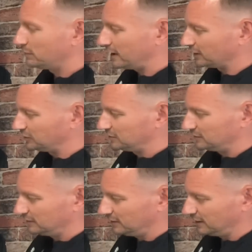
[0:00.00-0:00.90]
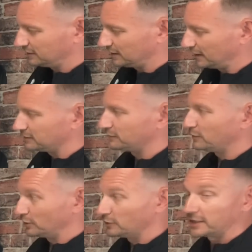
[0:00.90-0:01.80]
badge is
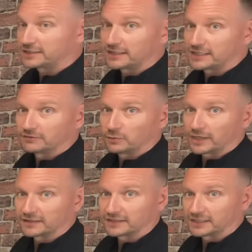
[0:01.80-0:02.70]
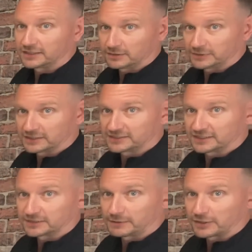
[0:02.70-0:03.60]
another giveaway, I think, and you'll be able to see
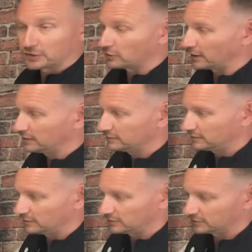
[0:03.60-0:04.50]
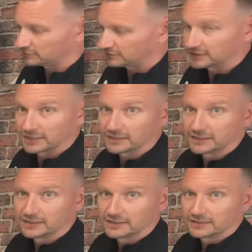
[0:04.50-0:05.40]
this by the colour on the screen there.
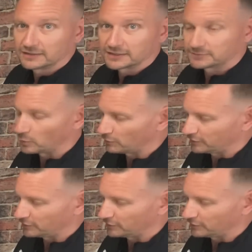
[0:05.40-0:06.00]
It's more of